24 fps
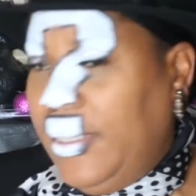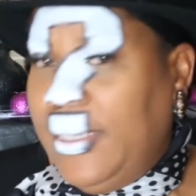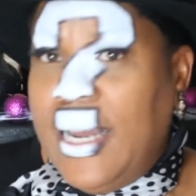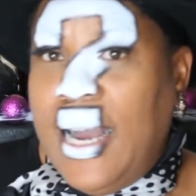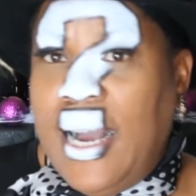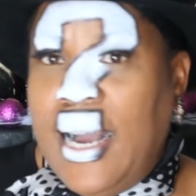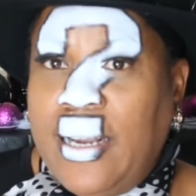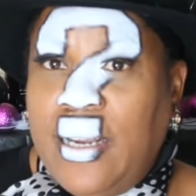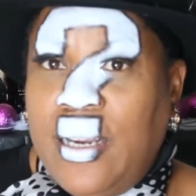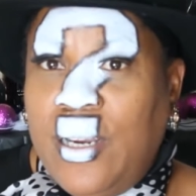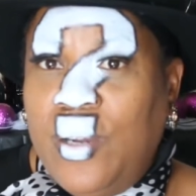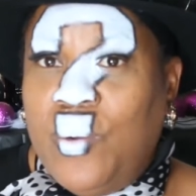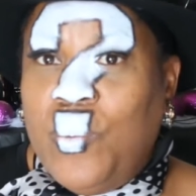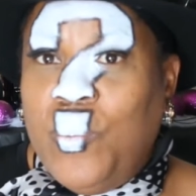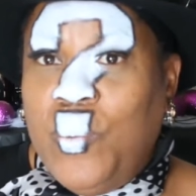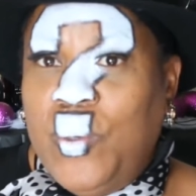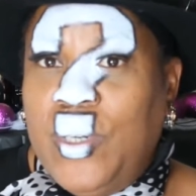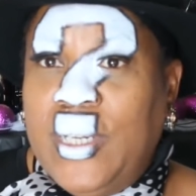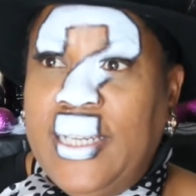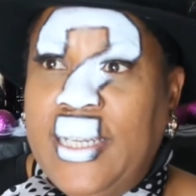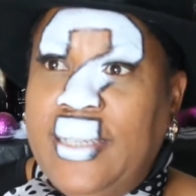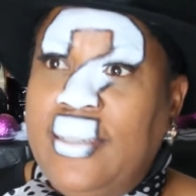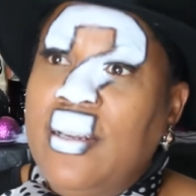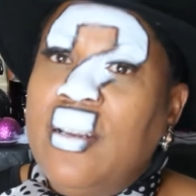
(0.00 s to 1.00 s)
knock on
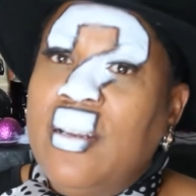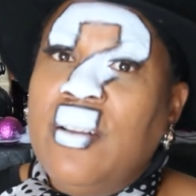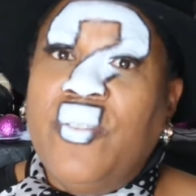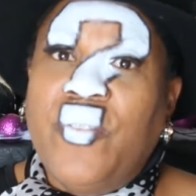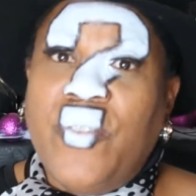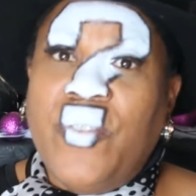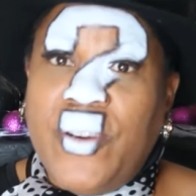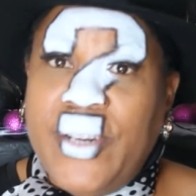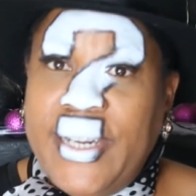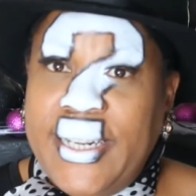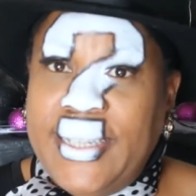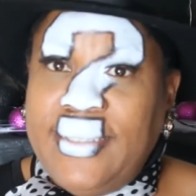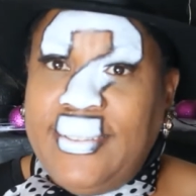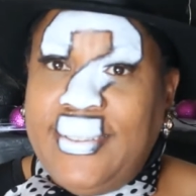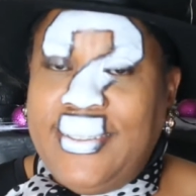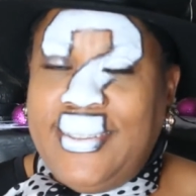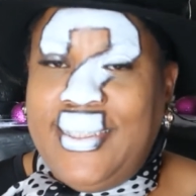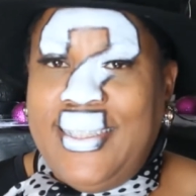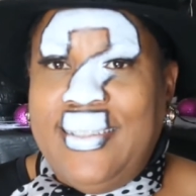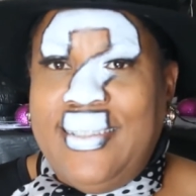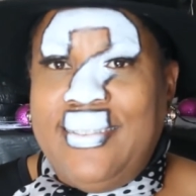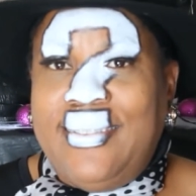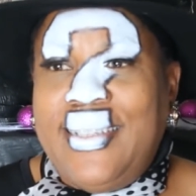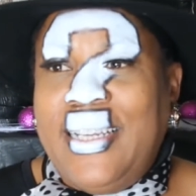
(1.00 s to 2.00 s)
wood. For
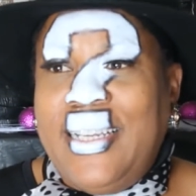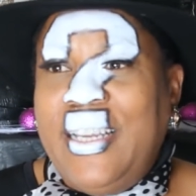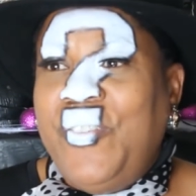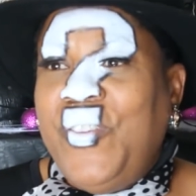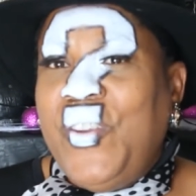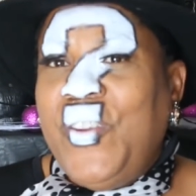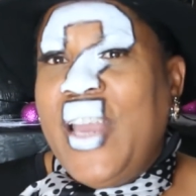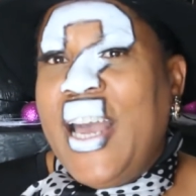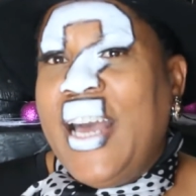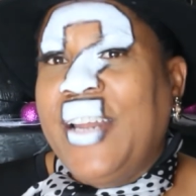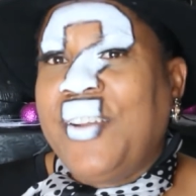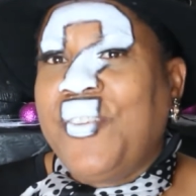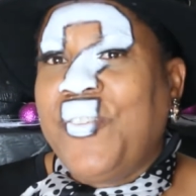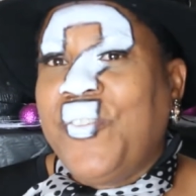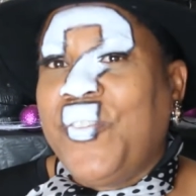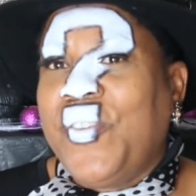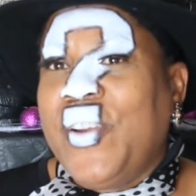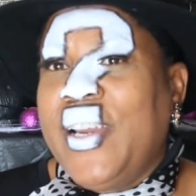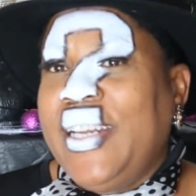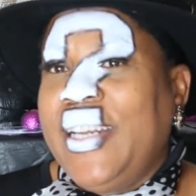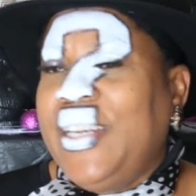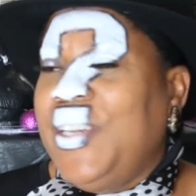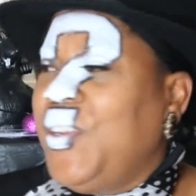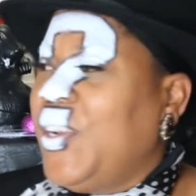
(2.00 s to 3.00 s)
instance, if you had a
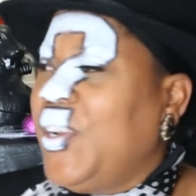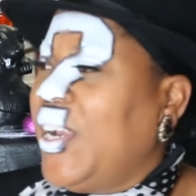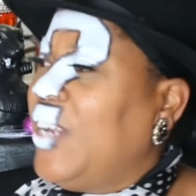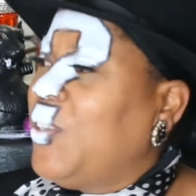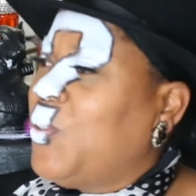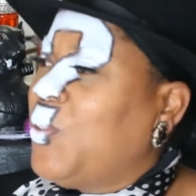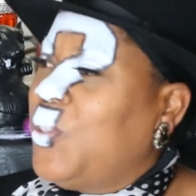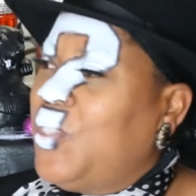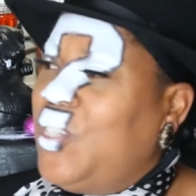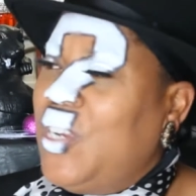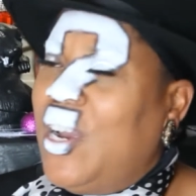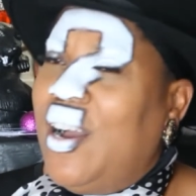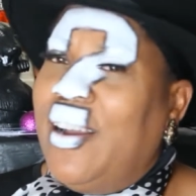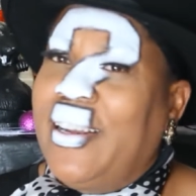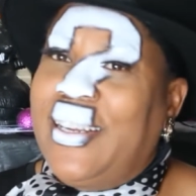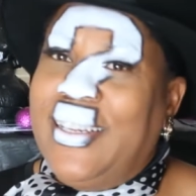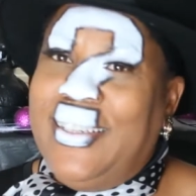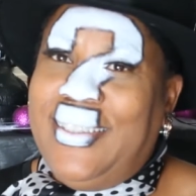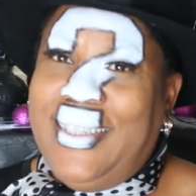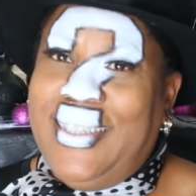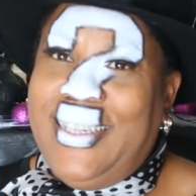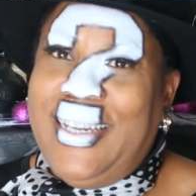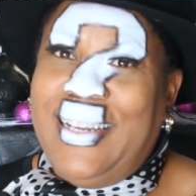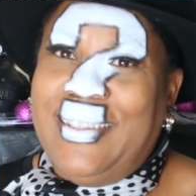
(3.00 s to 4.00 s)
friend and you guys were
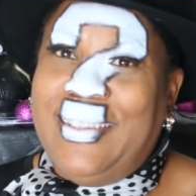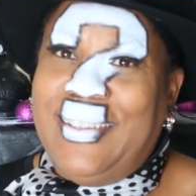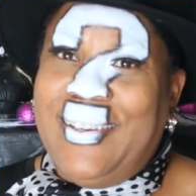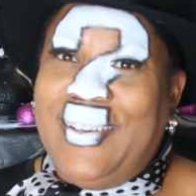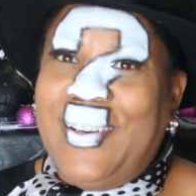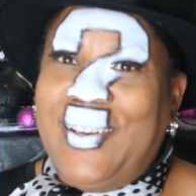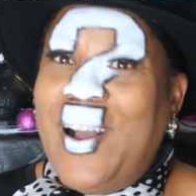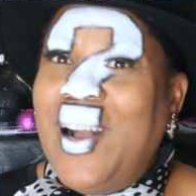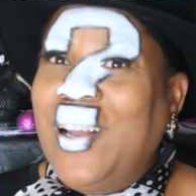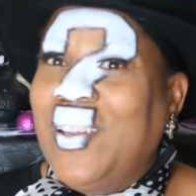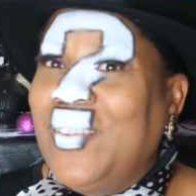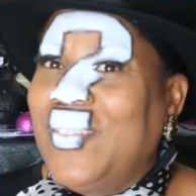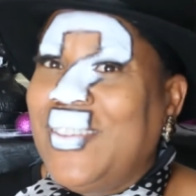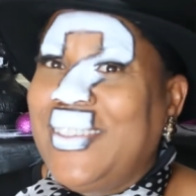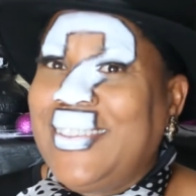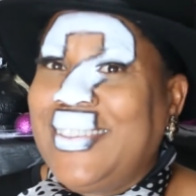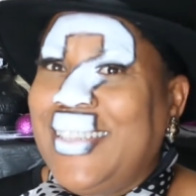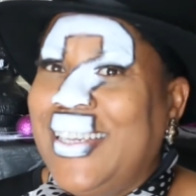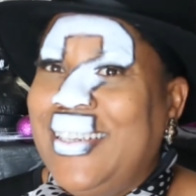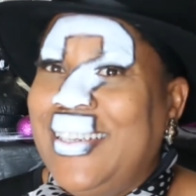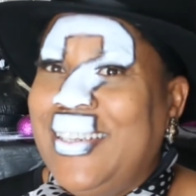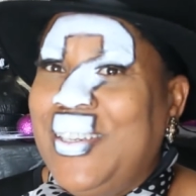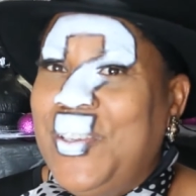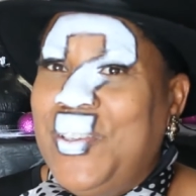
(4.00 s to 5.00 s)
talking together and all of a
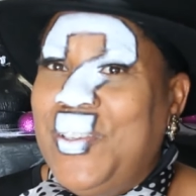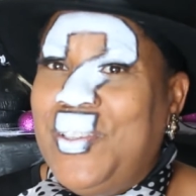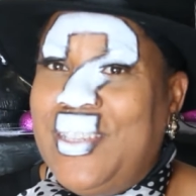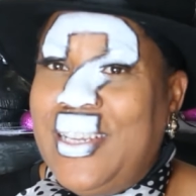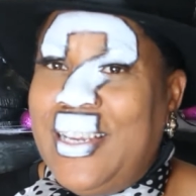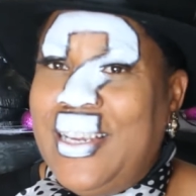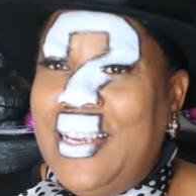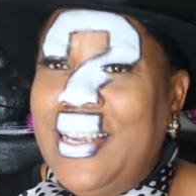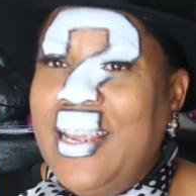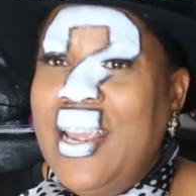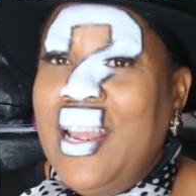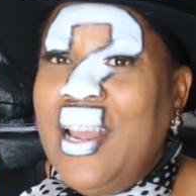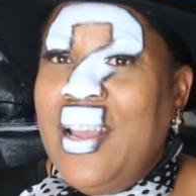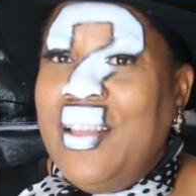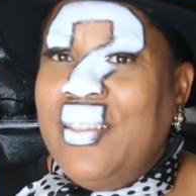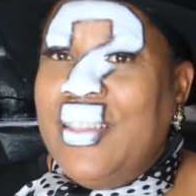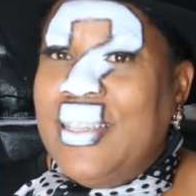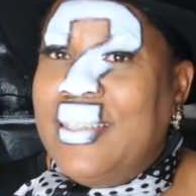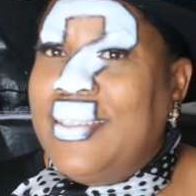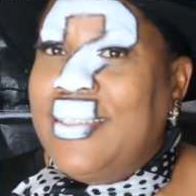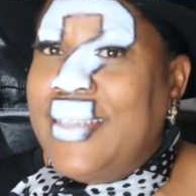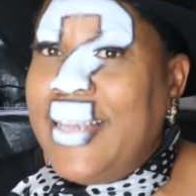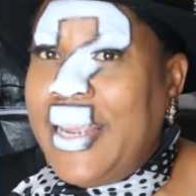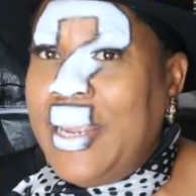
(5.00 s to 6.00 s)
sudden you say the
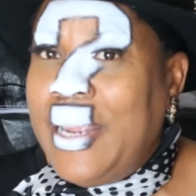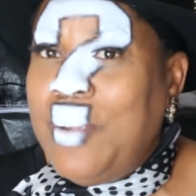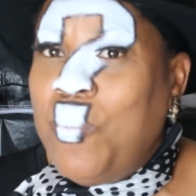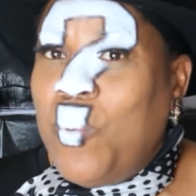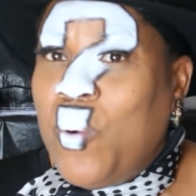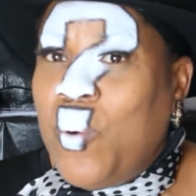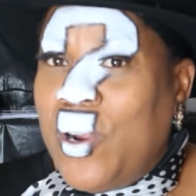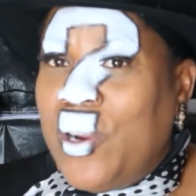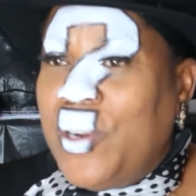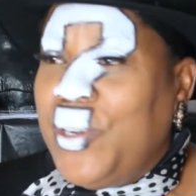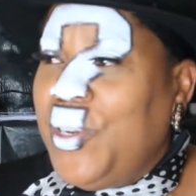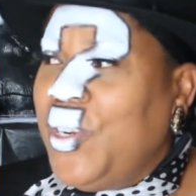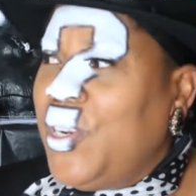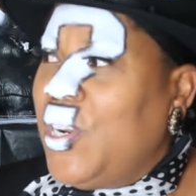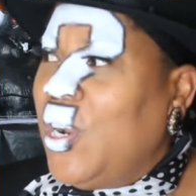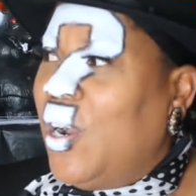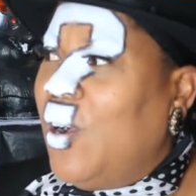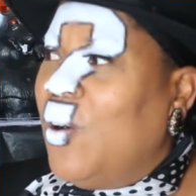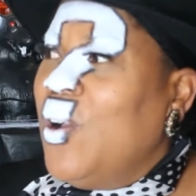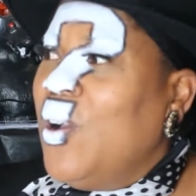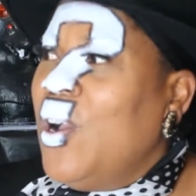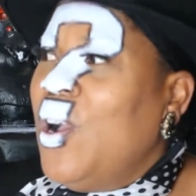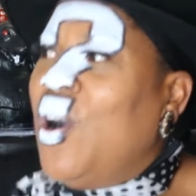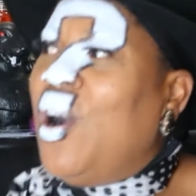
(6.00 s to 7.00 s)
same word, you
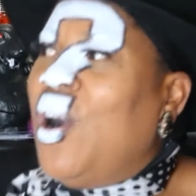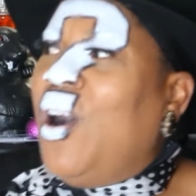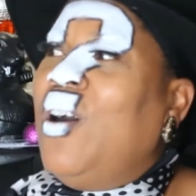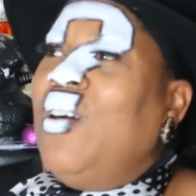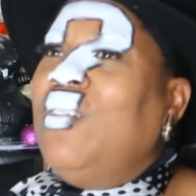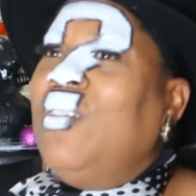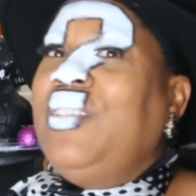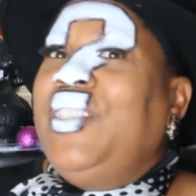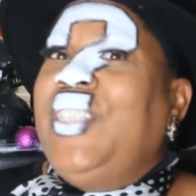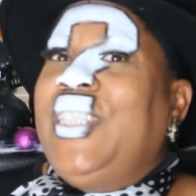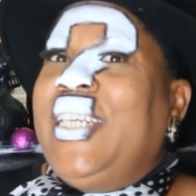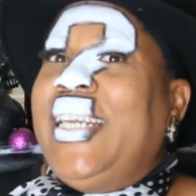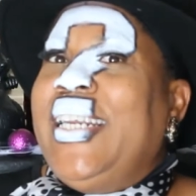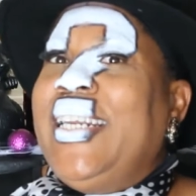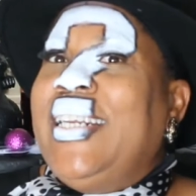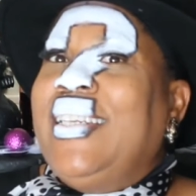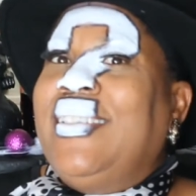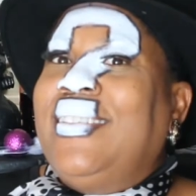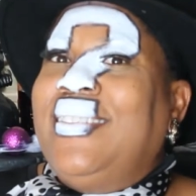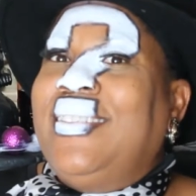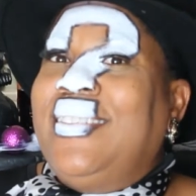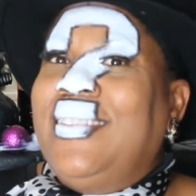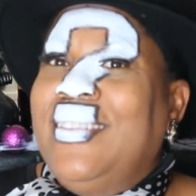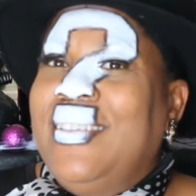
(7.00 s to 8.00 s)
go, oh,
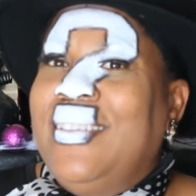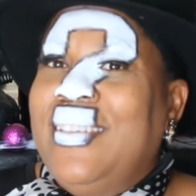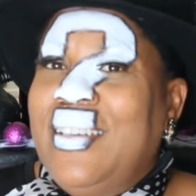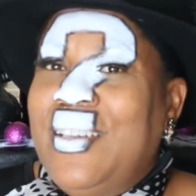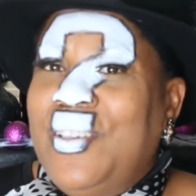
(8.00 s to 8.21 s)
jinx.